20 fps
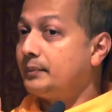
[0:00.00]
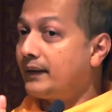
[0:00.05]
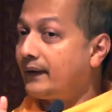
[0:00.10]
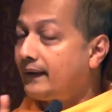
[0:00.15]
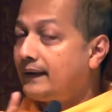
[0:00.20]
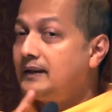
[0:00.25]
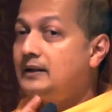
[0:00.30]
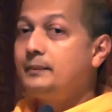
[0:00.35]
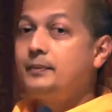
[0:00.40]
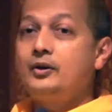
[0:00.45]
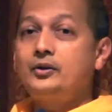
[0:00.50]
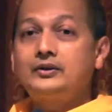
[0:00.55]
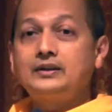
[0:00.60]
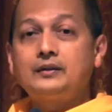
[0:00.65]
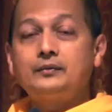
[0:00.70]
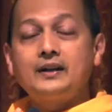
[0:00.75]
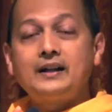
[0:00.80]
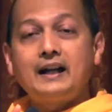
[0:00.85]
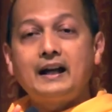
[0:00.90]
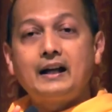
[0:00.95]
But think about
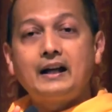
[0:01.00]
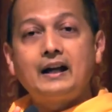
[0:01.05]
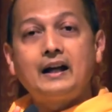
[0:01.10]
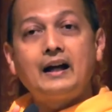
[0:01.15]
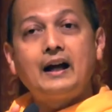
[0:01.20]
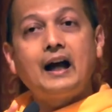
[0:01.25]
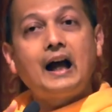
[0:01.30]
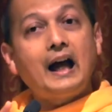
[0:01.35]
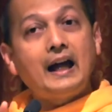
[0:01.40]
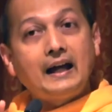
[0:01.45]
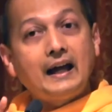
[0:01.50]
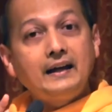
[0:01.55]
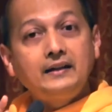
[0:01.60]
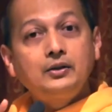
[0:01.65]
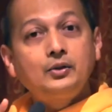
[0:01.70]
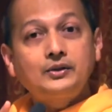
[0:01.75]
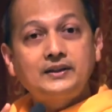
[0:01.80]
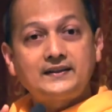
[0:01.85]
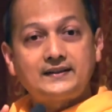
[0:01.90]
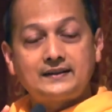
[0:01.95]
it. When I, I, I
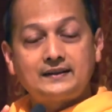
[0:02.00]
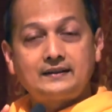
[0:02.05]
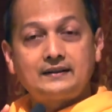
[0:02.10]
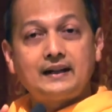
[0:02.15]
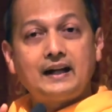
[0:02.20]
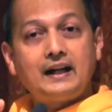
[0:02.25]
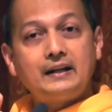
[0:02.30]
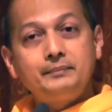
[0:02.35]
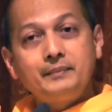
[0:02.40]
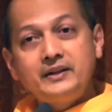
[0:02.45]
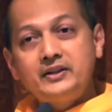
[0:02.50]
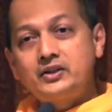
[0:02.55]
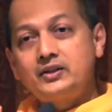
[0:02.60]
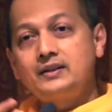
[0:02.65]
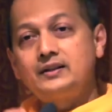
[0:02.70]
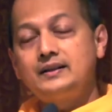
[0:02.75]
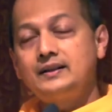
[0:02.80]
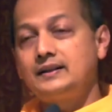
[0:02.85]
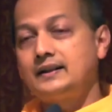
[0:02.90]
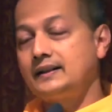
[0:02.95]
noticed it. I
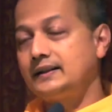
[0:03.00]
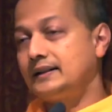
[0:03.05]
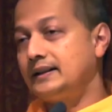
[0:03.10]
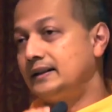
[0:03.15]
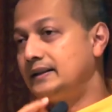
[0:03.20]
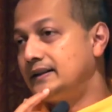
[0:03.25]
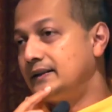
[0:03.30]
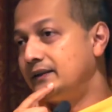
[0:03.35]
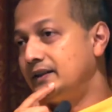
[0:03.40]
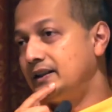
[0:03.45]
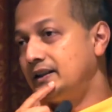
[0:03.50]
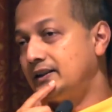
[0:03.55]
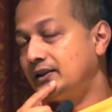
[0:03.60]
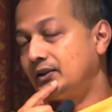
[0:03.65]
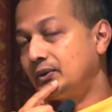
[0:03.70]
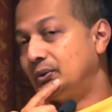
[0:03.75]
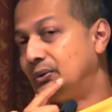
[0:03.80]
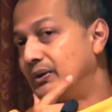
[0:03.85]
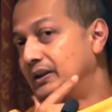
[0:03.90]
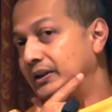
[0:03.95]
mentioned it at the divinity
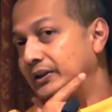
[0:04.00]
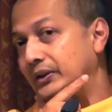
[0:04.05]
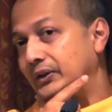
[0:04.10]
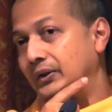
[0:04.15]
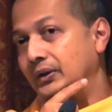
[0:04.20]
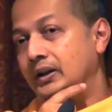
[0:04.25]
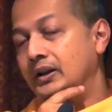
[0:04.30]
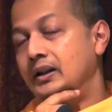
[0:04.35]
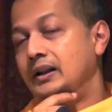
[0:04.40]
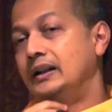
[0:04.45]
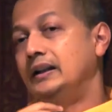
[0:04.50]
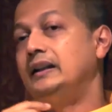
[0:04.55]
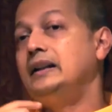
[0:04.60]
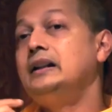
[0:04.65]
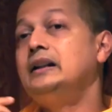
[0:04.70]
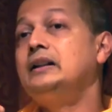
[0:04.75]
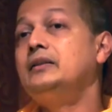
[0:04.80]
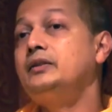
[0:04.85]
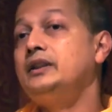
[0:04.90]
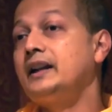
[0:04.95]
school also.
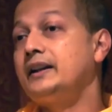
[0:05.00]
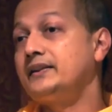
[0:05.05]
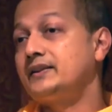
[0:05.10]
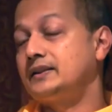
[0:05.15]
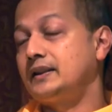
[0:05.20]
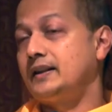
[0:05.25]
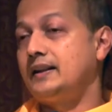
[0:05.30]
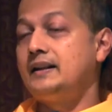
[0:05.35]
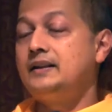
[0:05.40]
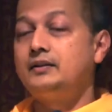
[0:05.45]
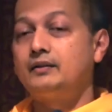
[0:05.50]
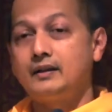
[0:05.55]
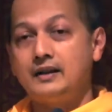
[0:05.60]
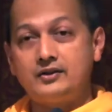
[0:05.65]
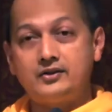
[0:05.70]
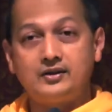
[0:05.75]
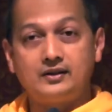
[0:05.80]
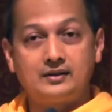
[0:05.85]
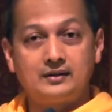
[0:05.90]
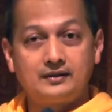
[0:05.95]
Here we are studying
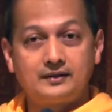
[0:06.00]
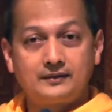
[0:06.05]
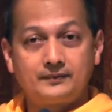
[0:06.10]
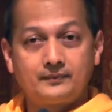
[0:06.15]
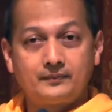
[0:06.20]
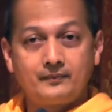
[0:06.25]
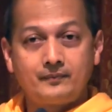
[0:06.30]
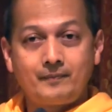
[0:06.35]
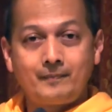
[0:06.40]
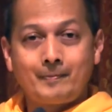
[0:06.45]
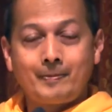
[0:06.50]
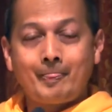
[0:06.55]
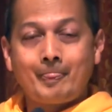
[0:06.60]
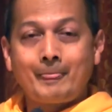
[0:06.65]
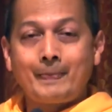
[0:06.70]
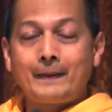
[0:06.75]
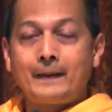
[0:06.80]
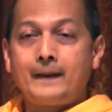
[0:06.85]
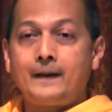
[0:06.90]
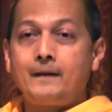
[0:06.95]
religion.
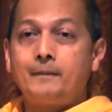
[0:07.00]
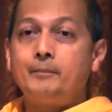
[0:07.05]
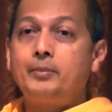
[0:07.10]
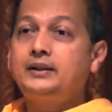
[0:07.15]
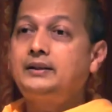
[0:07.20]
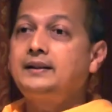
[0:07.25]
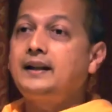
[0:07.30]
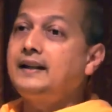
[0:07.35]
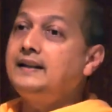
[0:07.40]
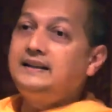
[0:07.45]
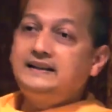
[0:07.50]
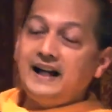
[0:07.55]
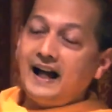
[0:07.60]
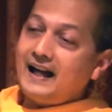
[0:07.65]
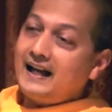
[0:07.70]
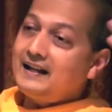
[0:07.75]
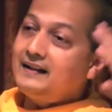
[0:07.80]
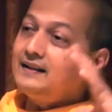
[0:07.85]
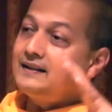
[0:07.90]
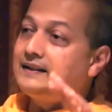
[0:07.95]
But the
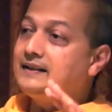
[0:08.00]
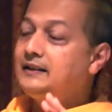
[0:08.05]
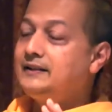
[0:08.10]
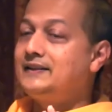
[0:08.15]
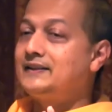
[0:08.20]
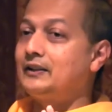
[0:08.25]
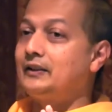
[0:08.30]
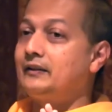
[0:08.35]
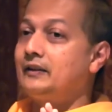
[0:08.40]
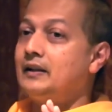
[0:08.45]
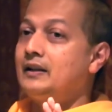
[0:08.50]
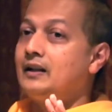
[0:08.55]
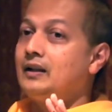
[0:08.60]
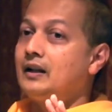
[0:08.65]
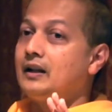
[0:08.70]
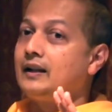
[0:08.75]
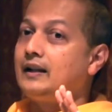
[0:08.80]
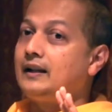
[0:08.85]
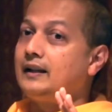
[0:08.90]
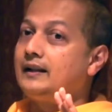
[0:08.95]
entirety is, uh,
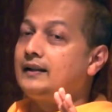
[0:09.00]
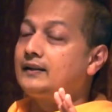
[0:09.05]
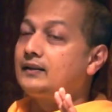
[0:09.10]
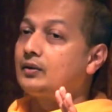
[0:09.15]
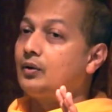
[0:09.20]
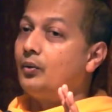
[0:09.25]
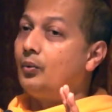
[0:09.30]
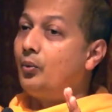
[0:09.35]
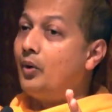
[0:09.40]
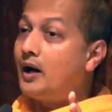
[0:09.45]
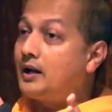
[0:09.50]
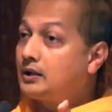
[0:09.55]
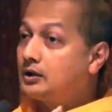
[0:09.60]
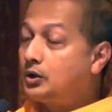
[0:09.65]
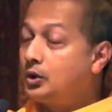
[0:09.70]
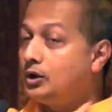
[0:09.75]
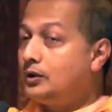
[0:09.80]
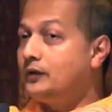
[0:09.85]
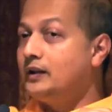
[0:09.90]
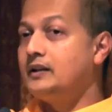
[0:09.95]
is what
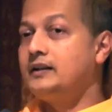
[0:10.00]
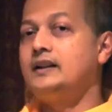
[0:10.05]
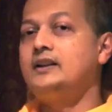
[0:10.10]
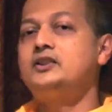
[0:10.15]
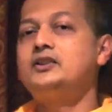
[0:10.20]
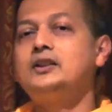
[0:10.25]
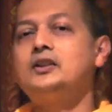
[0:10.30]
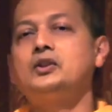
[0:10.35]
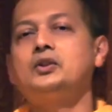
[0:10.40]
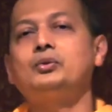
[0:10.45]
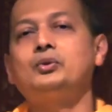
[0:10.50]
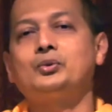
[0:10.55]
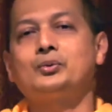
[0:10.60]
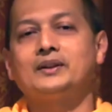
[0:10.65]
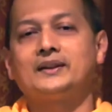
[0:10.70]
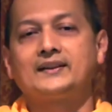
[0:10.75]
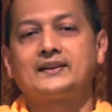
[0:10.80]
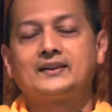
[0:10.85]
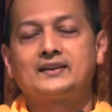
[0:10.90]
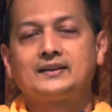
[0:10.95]
good will religion do
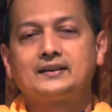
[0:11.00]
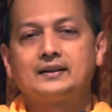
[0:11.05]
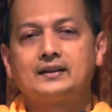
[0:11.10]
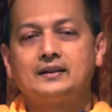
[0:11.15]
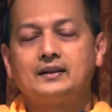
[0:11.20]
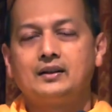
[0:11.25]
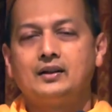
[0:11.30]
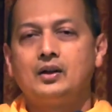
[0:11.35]
to us?